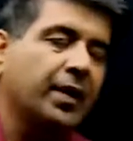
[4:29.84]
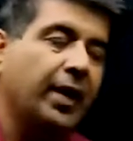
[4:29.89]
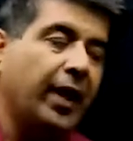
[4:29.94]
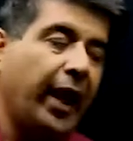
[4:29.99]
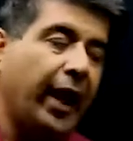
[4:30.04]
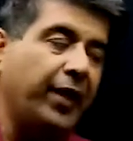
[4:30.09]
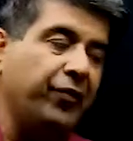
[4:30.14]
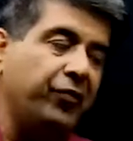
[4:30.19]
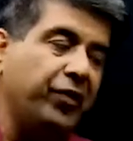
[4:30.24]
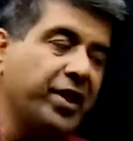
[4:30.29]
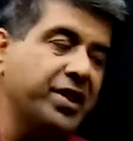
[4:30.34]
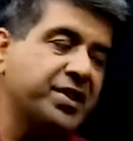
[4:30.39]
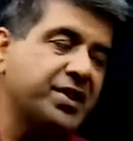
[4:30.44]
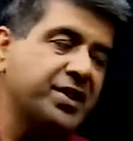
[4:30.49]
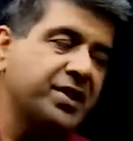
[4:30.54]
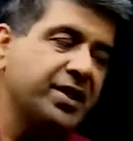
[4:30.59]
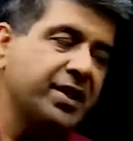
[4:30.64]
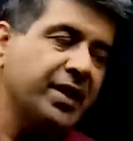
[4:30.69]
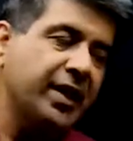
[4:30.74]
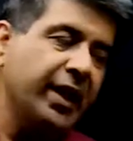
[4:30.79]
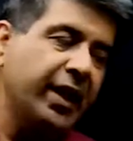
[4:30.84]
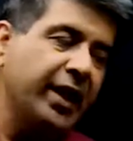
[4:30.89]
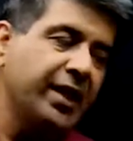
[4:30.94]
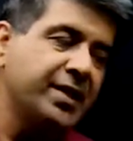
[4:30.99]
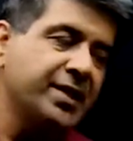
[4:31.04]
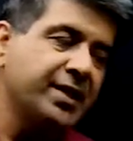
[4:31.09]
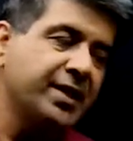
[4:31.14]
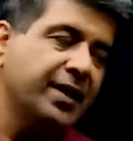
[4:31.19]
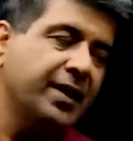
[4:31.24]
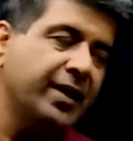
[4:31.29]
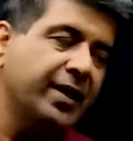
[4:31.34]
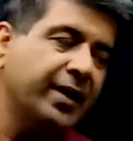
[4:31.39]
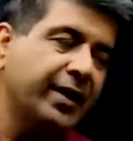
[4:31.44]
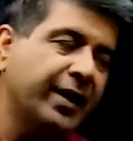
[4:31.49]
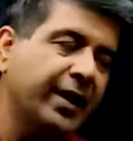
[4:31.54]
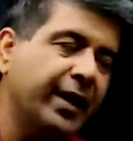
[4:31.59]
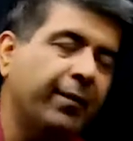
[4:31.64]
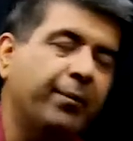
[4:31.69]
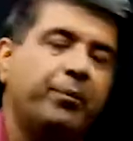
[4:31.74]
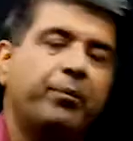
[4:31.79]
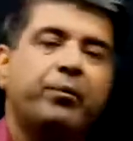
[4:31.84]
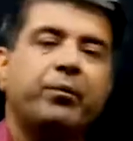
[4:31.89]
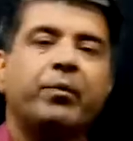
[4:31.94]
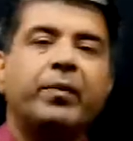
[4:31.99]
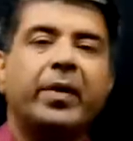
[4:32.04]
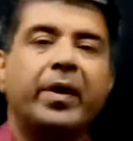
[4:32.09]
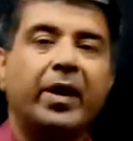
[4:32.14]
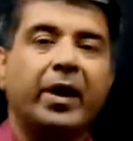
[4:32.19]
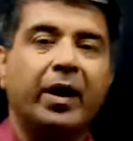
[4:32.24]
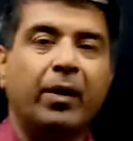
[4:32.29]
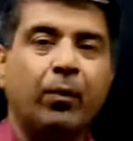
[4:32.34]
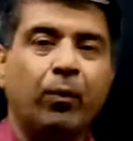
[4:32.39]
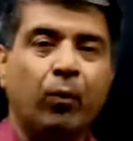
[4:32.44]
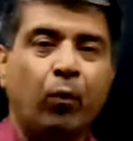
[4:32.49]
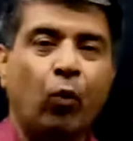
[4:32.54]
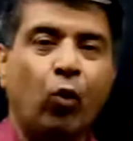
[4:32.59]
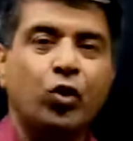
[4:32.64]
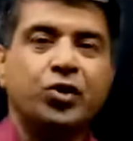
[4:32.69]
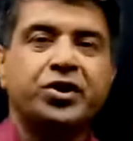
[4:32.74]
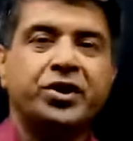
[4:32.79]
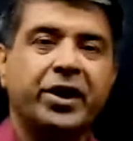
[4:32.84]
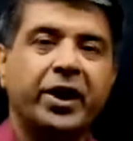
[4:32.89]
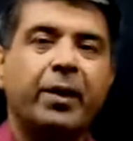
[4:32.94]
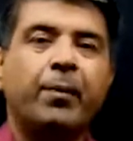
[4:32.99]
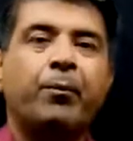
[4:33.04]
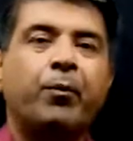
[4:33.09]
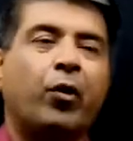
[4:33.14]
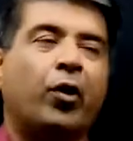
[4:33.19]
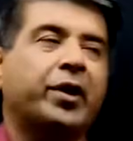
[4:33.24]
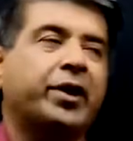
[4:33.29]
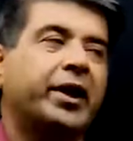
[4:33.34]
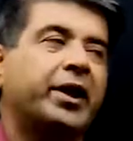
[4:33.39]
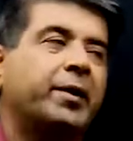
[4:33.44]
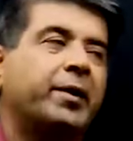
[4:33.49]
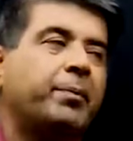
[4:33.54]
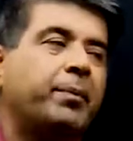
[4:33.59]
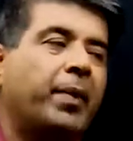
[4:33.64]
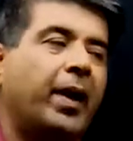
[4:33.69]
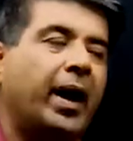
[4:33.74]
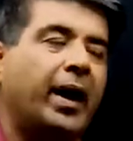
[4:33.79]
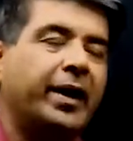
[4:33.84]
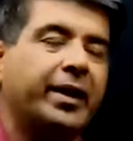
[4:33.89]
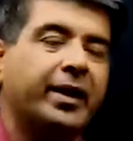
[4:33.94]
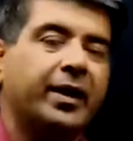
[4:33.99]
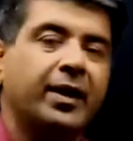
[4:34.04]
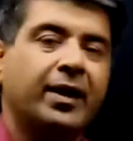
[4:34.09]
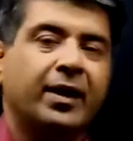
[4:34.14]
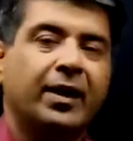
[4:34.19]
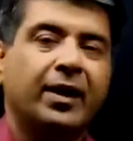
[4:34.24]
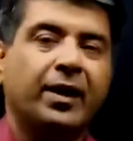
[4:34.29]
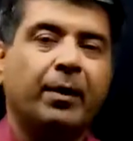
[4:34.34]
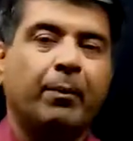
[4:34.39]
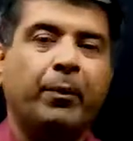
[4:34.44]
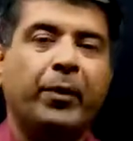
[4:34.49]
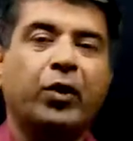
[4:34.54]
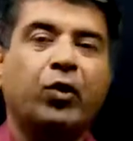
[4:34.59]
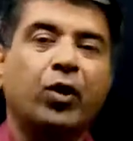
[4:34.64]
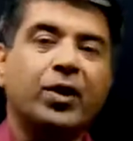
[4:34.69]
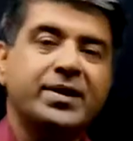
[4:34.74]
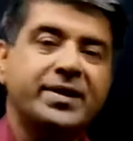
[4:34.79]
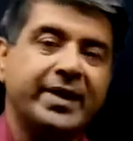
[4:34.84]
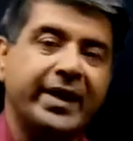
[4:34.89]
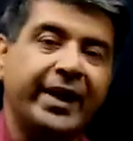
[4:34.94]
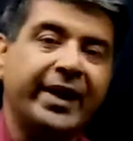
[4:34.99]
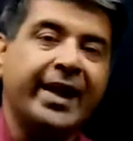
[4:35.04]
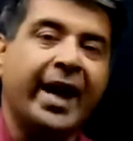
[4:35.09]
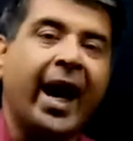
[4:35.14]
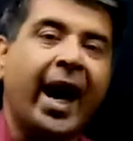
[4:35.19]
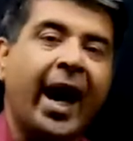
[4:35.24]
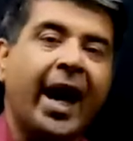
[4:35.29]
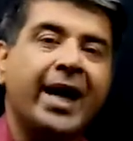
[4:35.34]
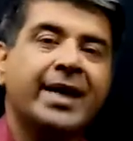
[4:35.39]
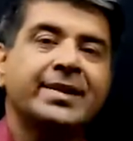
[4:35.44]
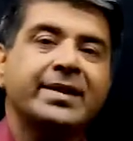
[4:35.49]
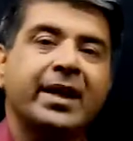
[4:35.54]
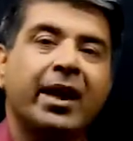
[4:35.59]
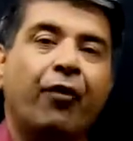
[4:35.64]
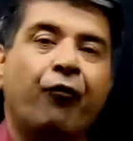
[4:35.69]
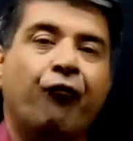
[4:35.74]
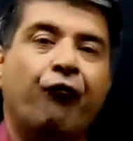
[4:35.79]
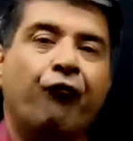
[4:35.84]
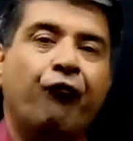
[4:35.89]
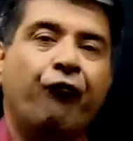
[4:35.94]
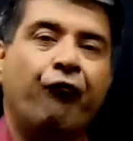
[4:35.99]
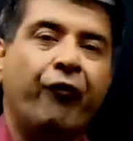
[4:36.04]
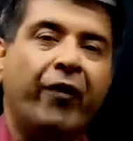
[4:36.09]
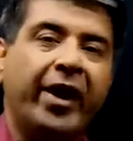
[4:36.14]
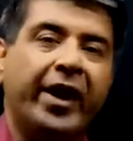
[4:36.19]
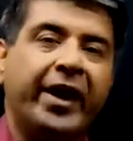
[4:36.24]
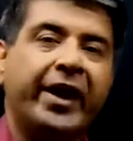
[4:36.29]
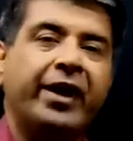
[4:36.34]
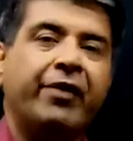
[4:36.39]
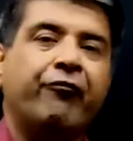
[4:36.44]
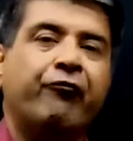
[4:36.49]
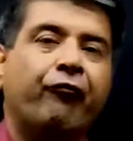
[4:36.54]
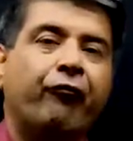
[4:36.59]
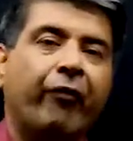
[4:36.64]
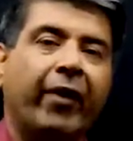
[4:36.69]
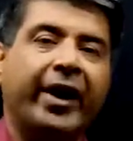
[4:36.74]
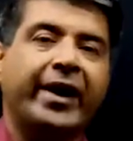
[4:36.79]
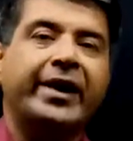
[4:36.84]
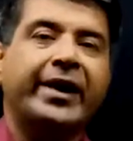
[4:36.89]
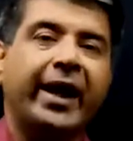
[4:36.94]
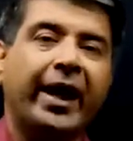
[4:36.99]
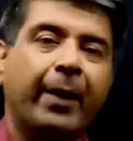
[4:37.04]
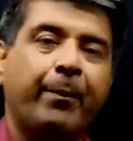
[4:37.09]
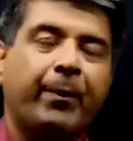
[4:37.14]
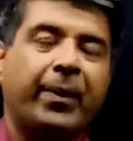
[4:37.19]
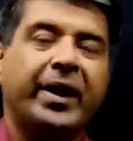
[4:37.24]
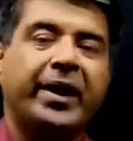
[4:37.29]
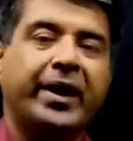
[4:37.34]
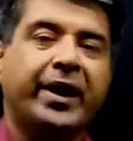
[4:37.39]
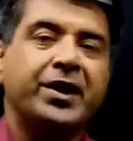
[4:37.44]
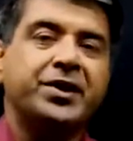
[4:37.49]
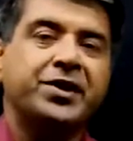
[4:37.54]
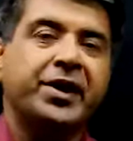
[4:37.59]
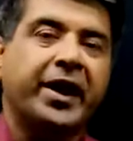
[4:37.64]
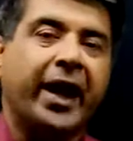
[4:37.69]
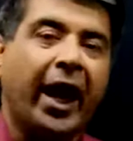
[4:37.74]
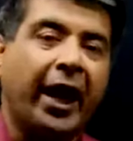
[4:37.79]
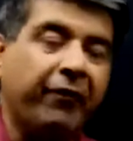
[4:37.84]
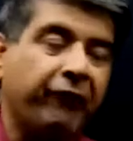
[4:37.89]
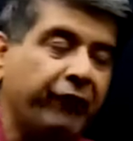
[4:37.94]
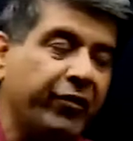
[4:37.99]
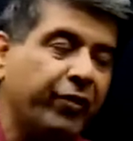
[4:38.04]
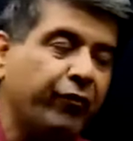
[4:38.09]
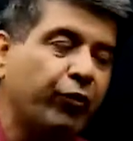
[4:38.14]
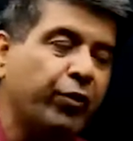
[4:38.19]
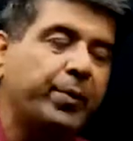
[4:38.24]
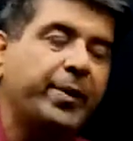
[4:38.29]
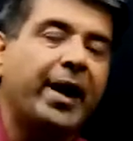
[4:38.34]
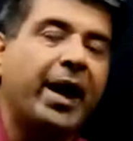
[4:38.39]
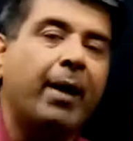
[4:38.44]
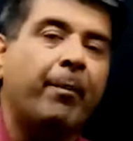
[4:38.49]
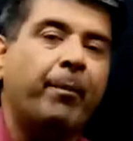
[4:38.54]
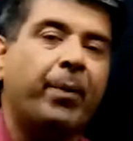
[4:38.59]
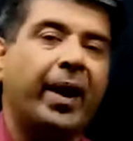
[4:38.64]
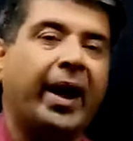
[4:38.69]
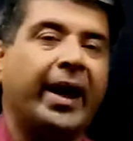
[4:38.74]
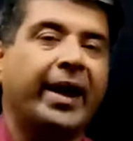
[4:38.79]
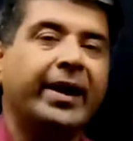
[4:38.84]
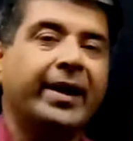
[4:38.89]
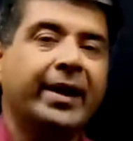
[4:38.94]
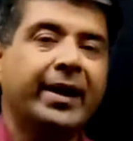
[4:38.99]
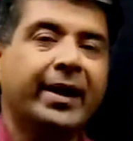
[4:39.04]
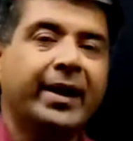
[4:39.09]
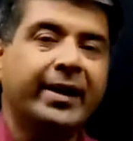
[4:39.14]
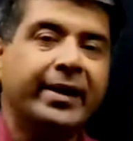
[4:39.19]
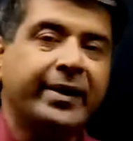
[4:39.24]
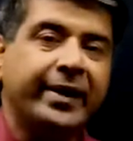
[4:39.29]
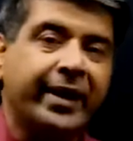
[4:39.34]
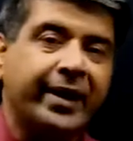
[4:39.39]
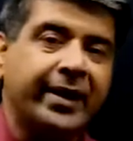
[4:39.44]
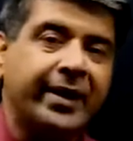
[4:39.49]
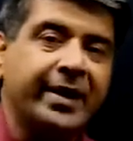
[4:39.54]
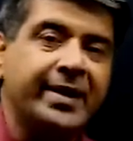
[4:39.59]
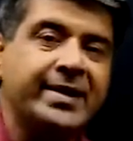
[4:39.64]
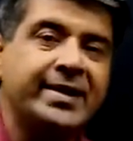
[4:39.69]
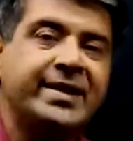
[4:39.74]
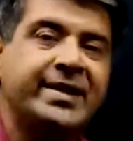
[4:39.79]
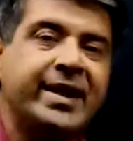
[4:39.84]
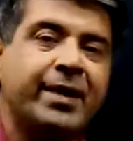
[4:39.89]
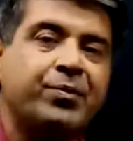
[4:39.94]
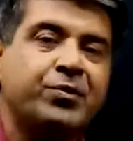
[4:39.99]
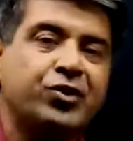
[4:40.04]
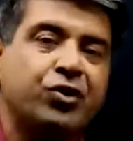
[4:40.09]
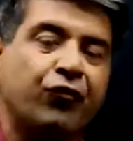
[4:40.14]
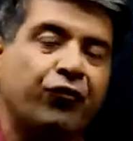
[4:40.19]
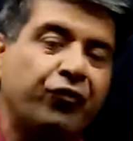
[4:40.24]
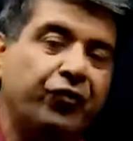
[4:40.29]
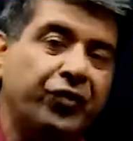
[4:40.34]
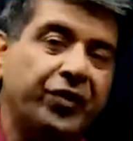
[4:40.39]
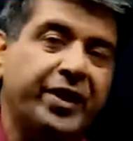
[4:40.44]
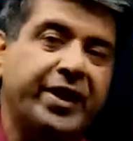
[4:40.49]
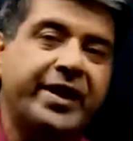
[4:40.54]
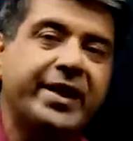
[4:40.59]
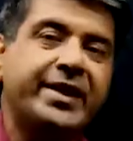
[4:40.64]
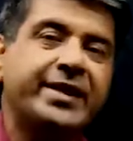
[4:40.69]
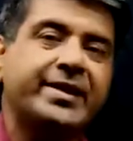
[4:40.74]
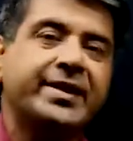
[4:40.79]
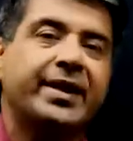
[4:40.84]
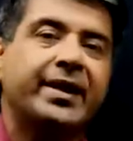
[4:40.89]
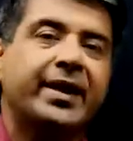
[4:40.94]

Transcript: And this is the most important part because it has a very wide application, and we would be applying the concepts of these